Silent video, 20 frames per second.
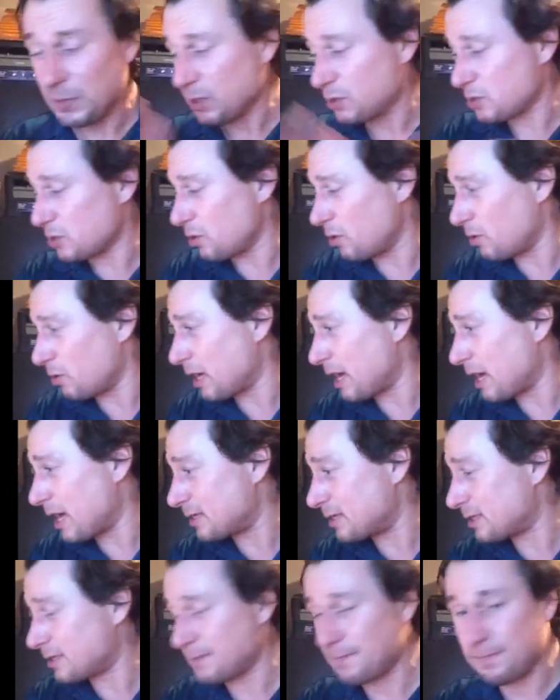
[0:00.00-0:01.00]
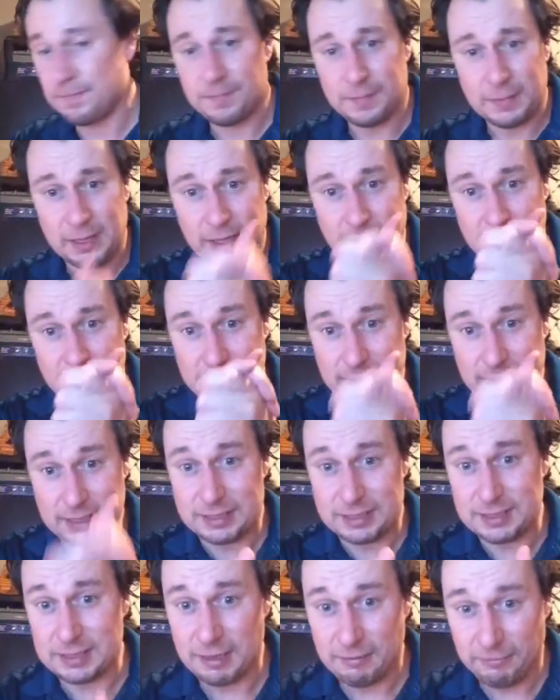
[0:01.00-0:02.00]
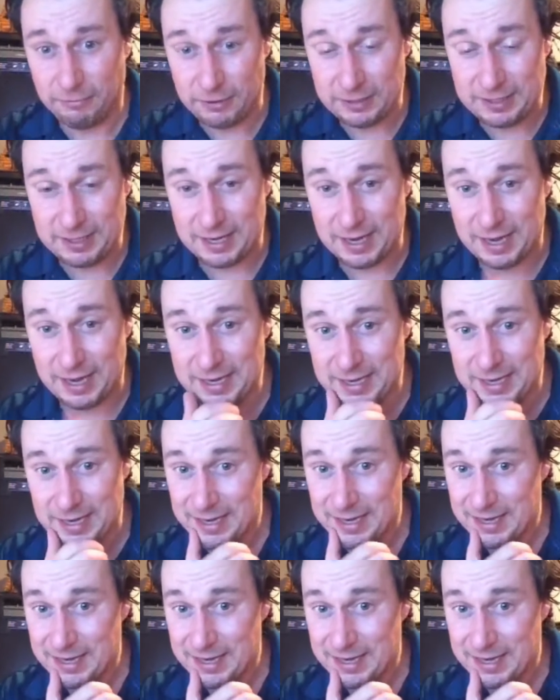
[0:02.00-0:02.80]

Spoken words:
So guys, this is it for tonight.